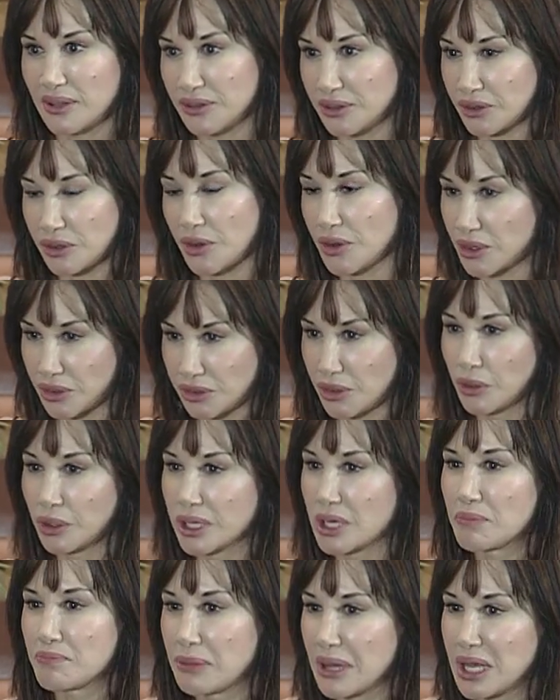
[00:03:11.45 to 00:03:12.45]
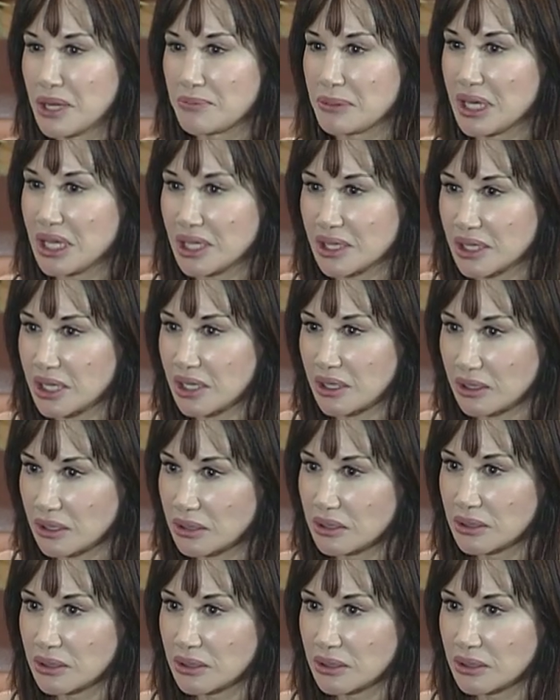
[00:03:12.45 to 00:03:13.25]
So there's only a baby in there.